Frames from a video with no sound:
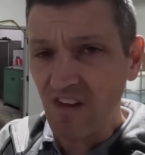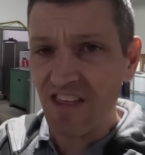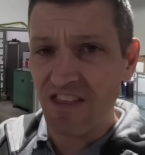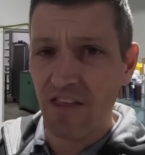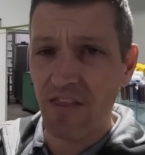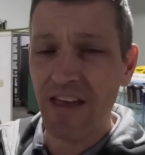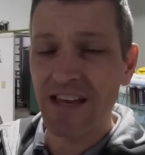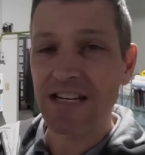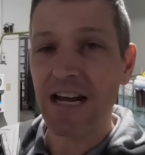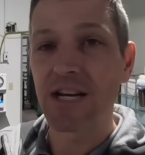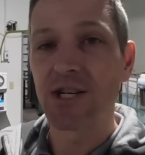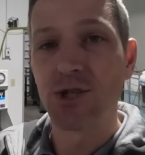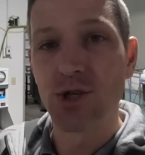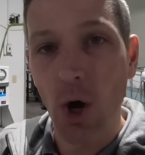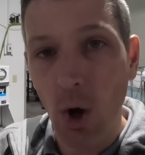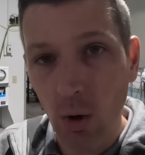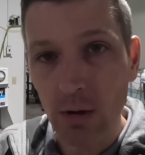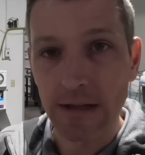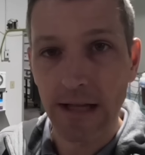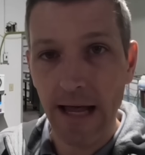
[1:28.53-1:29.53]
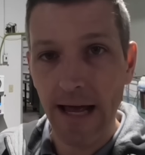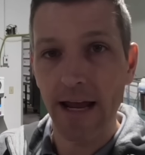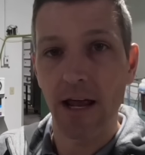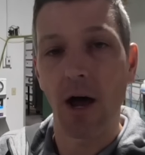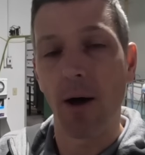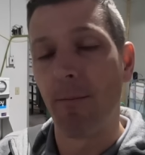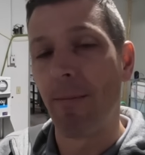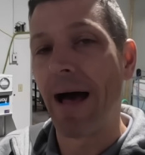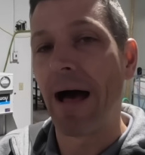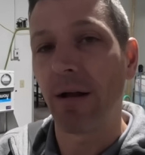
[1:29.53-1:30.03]
The things I don't like
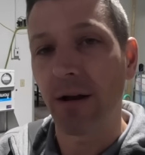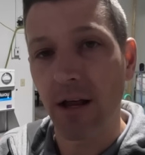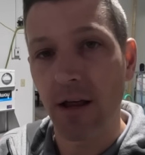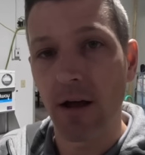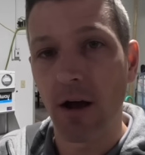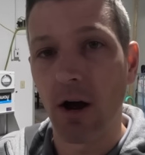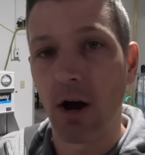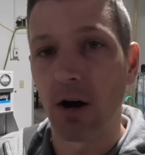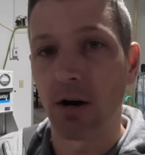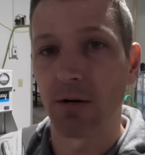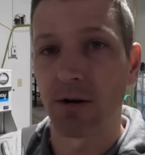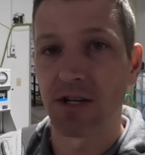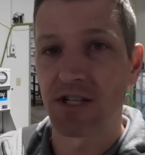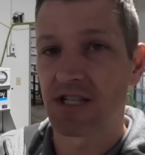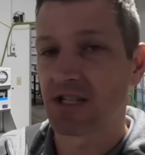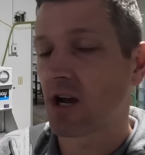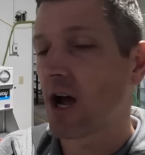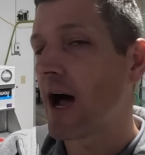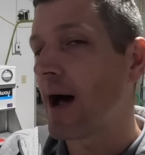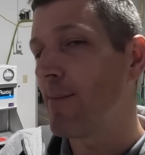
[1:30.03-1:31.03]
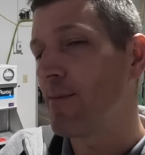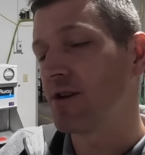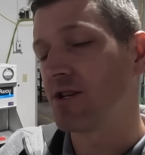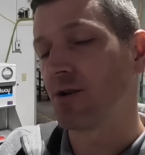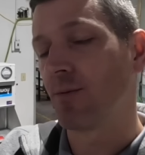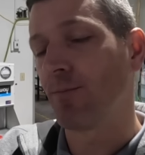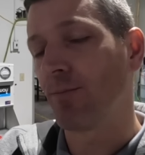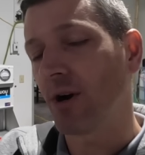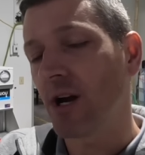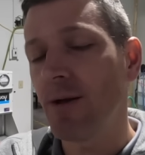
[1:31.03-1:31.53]
about it are common
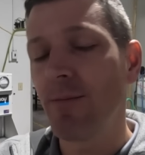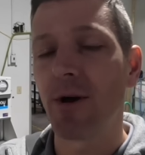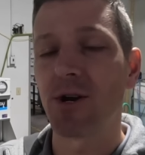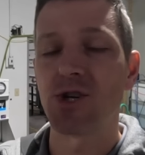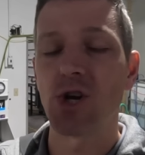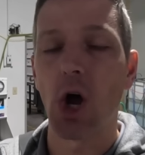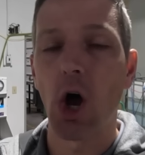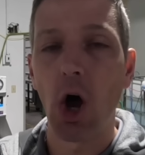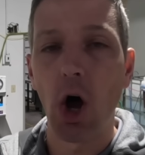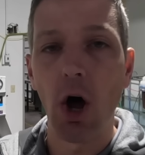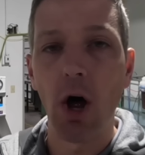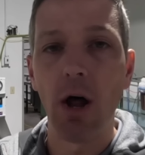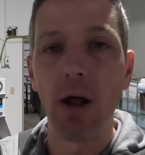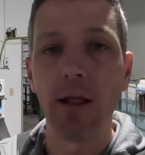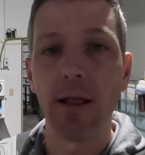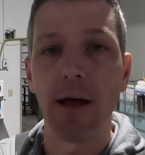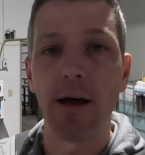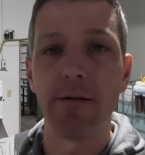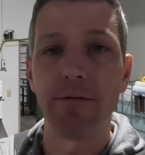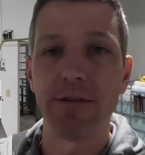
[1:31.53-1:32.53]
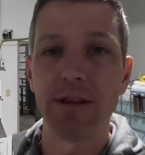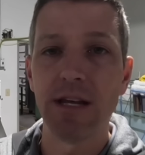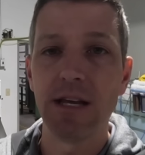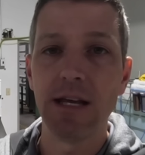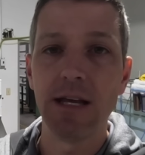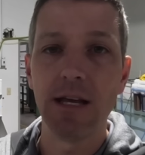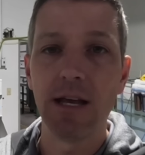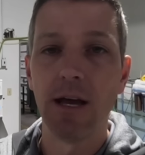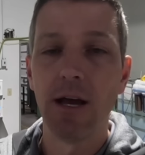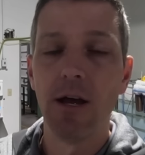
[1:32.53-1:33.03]
to pretty much all of
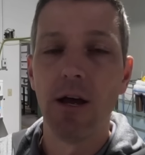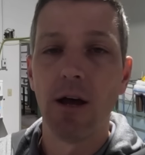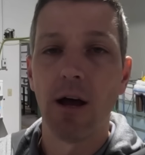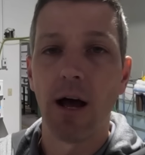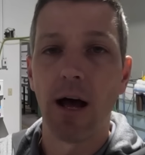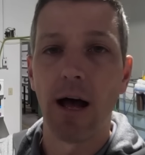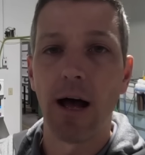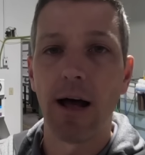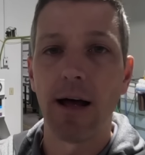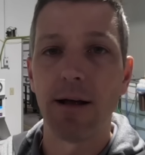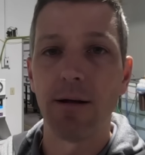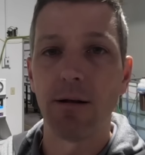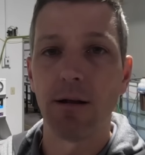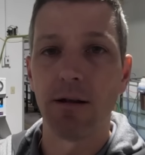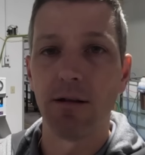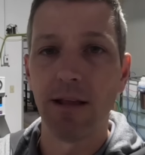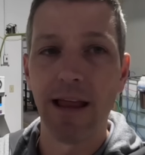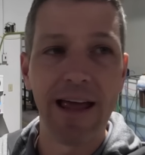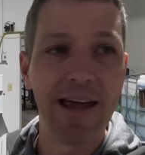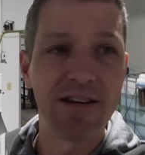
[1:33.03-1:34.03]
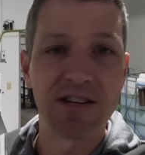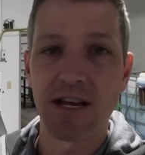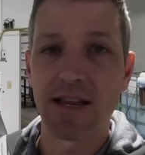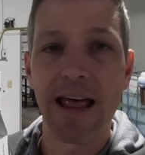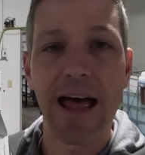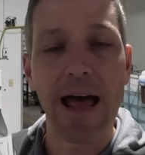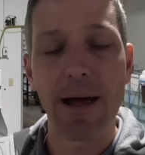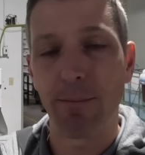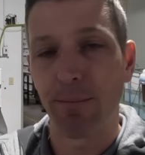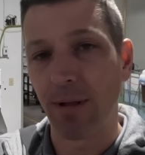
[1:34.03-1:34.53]
the uh, ways in
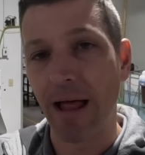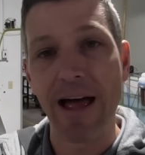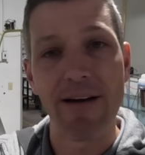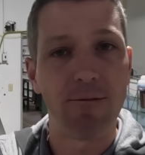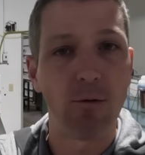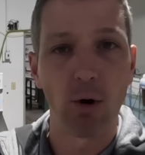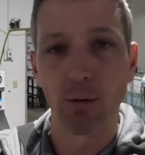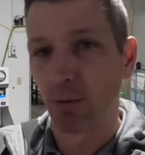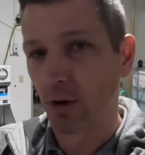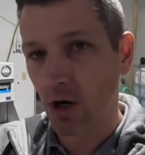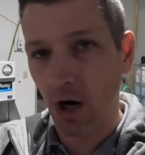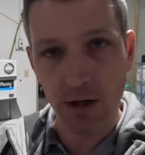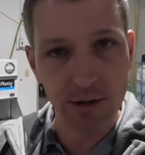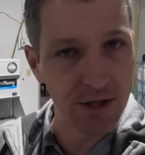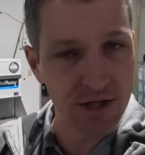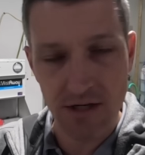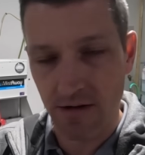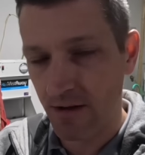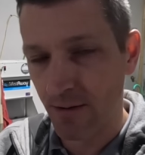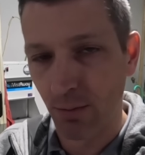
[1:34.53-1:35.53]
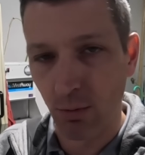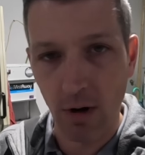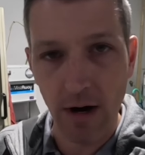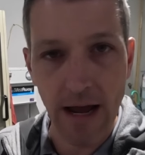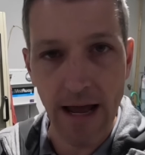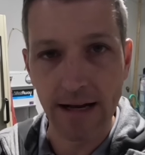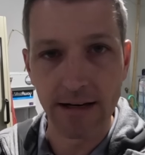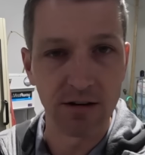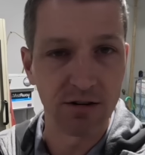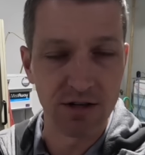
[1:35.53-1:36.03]
that platform, regardless of the
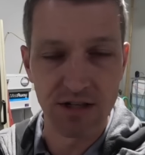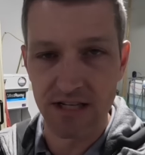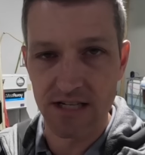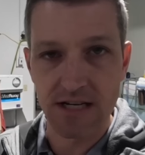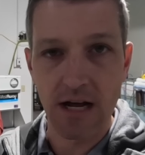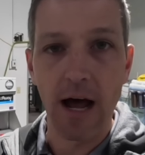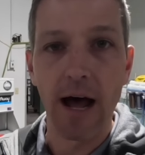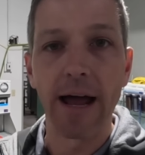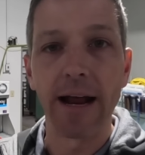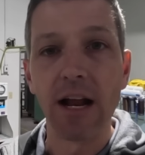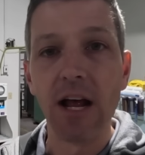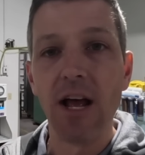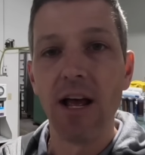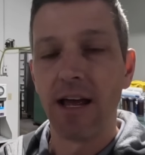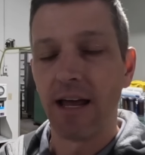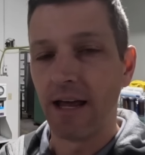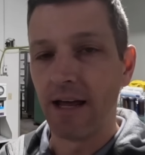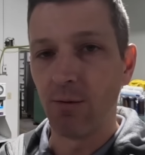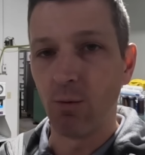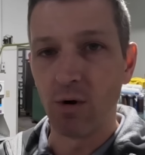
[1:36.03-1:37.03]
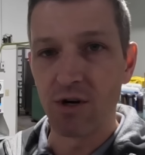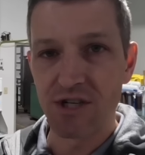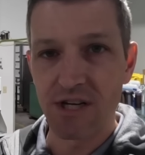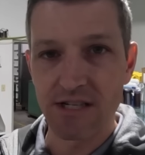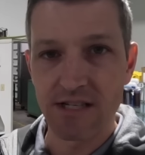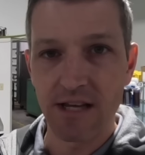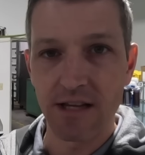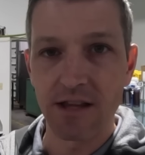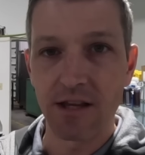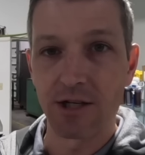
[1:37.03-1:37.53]
brand or design, it, which
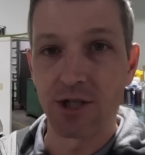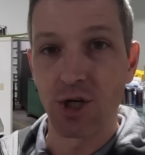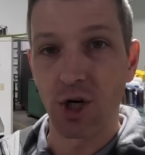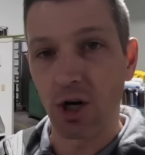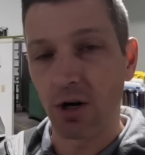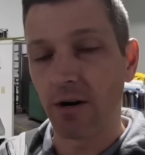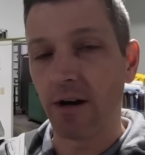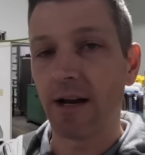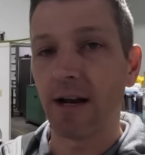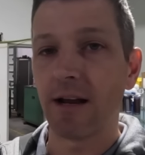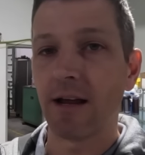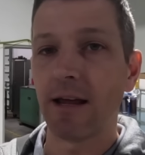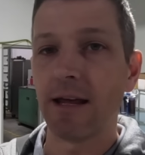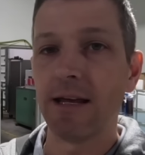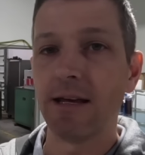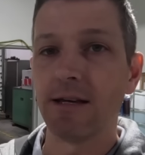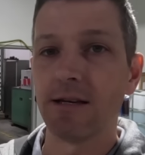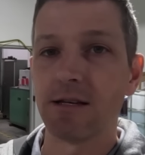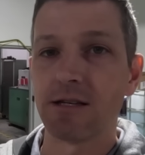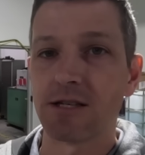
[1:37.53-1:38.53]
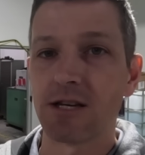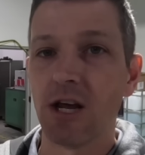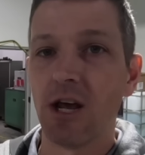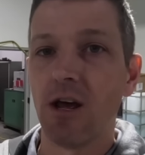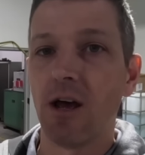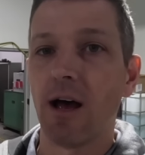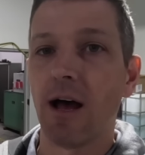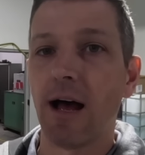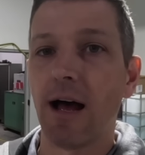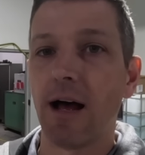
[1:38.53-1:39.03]
is that the turret is,
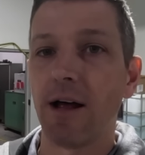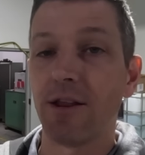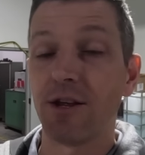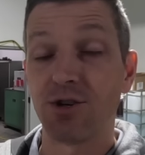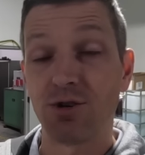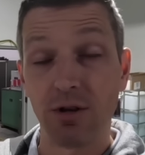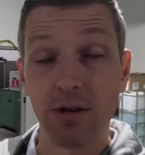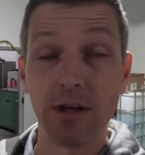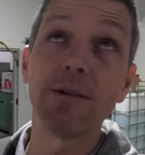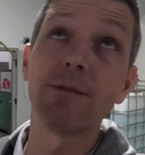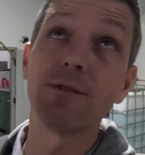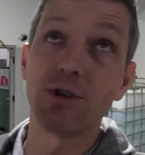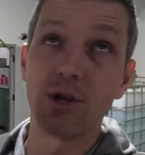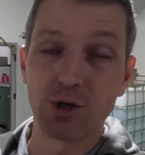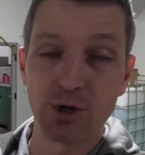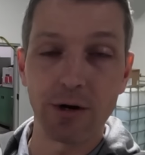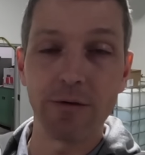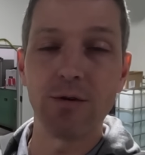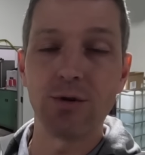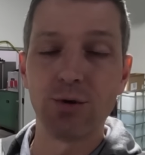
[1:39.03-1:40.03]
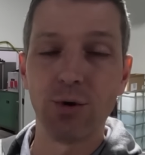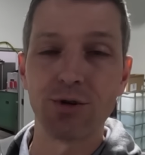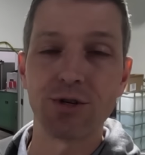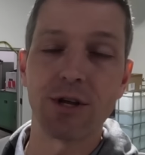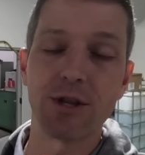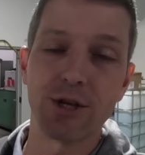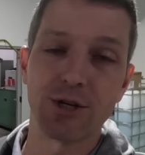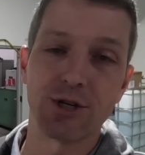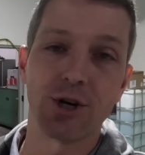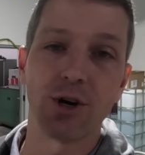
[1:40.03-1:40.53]
uh, the, the driven tools
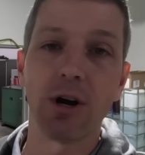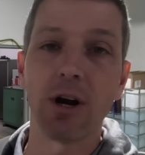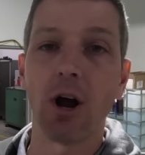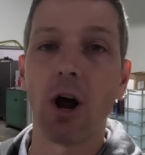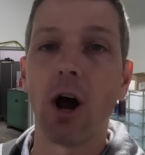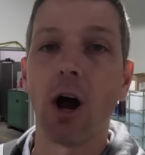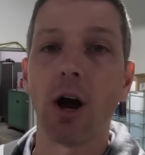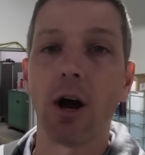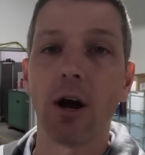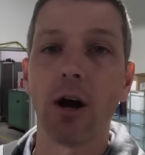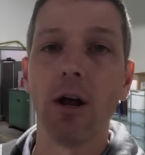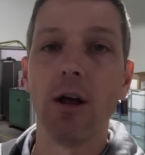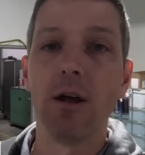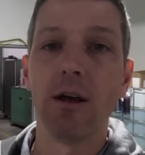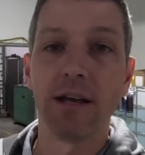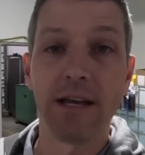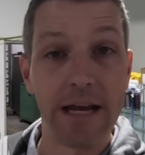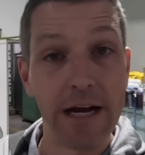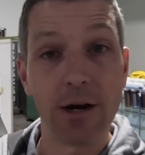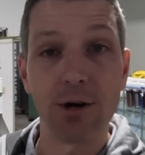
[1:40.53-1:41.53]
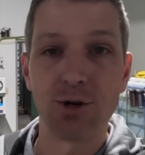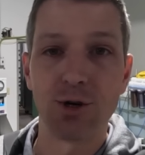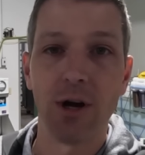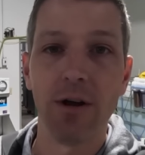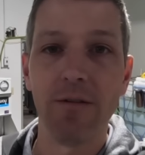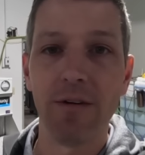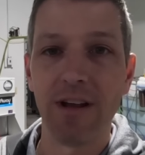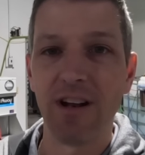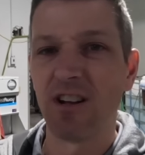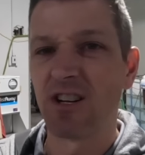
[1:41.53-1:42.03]
on the turret are gear
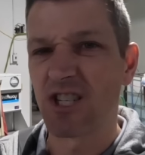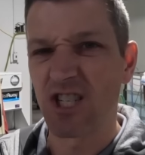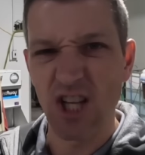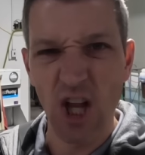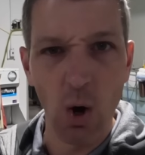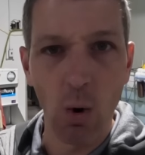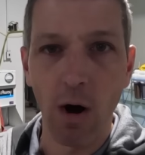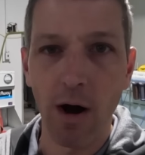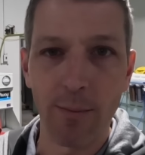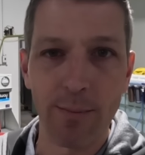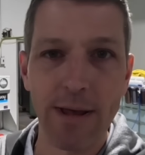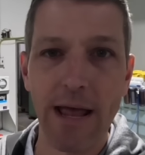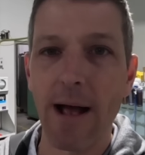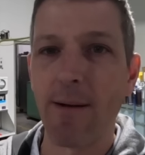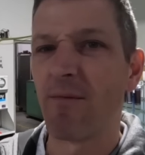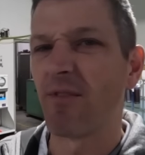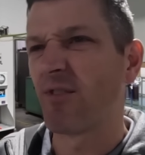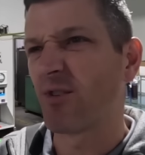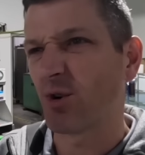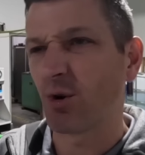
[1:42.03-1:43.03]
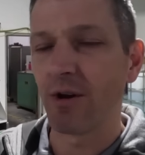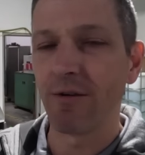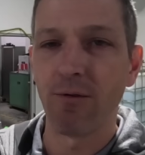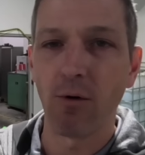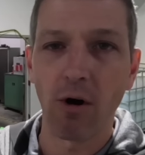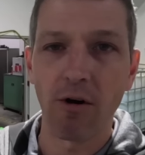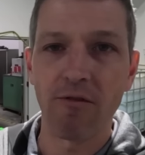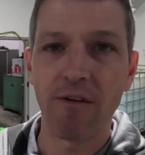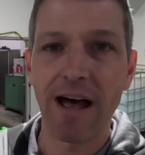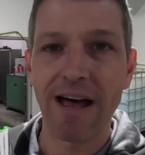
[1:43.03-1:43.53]
driven, slow RPM, three,
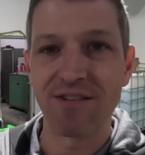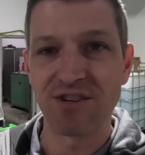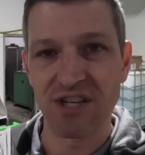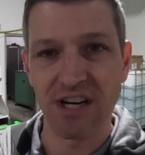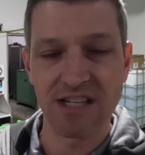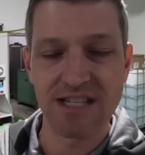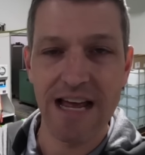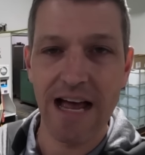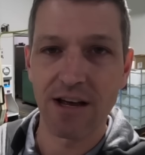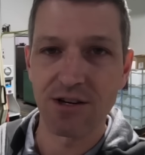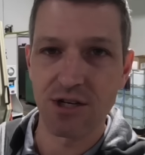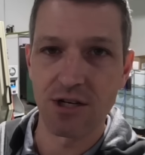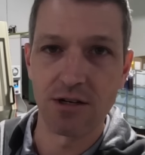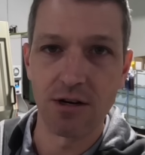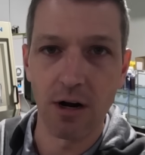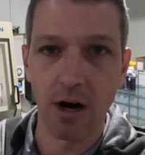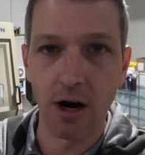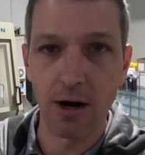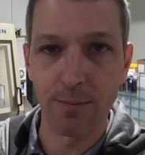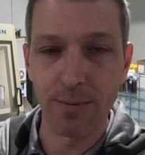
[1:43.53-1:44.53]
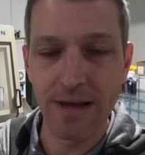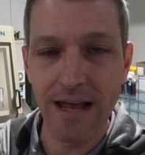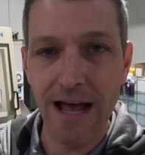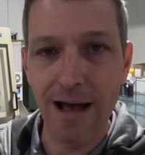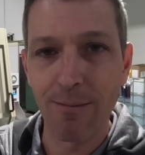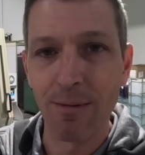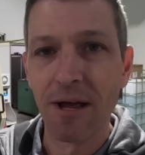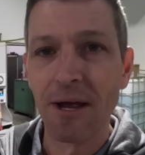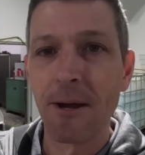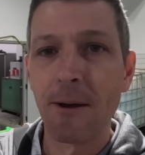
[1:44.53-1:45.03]
four, five, 6,000
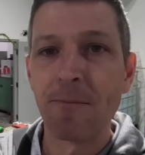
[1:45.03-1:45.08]
RPM.